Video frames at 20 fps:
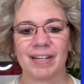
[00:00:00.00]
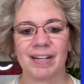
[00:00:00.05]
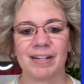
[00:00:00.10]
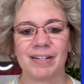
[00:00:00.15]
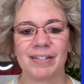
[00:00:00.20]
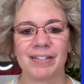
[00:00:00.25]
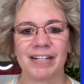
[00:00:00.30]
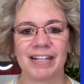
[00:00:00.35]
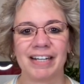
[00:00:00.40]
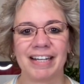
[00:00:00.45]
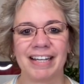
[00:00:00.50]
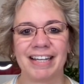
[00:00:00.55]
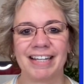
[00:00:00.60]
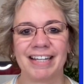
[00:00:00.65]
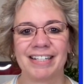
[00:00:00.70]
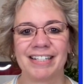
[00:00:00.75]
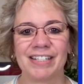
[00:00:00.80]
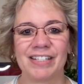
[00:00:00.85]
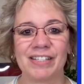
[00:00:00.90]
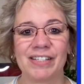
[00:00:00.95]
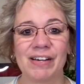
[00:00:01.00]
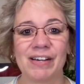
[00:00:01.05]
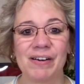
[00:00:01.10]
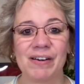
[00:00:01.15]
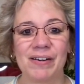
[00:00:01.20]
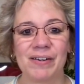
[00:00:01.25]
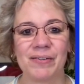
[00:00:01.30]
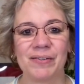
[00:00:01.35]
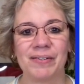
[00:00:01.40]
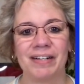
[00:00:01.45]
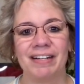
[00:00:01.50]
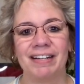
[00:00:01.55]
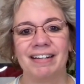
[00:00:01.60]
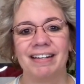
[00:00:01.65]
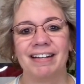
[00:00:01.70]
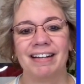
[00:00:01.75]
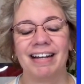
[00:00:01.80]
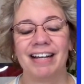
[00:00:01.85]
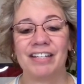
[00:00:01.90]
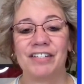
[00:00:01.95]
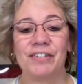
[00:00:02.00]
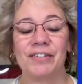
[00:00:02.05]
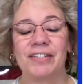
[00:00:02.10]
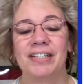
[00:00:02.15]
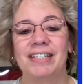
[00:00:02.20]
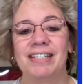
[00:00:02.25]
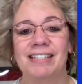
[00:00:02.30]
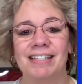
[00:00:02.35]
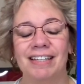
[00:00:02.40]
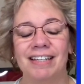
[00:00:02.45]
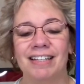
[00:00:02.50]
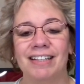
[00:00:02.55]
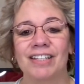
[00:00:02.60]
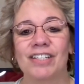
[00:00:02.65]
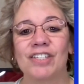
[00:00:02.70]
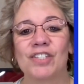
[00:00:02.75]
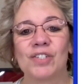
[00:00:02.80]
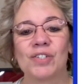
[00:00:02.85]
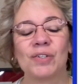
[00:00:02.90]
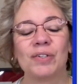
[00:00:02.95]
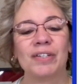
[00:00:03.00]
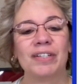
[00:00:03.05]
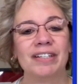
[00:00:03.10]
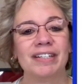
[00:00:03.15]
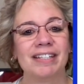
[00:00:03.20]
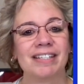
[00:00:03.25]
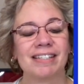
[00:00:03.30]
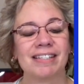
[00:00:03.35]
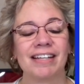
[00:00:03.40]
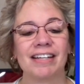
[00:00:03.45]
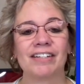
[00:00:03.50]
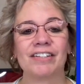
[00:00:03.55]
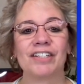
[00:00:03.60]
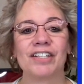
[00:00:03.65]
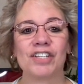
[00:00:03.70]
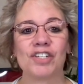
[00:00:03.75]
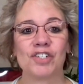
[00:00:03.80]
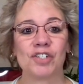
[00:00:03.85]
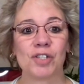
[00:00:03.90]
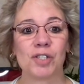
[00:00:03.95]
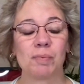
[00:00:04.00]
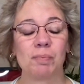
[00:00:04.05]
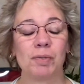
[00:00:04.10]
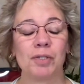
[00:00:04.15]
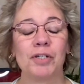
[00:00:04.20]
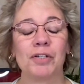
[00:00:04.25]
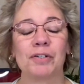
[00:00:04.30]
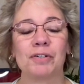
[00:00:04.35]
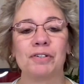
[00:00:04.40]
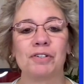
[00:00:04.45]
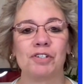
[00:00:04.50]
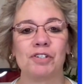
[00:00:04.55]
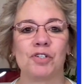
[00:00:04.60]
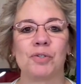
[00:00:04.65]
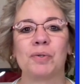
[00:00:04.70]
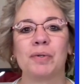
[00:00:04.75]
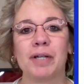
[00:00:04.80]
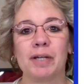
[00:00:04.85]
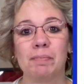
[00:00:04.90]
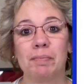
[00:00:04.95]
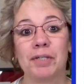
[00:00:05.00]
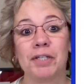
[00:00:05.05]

All right, so as you can see, the students, there is just pure joy,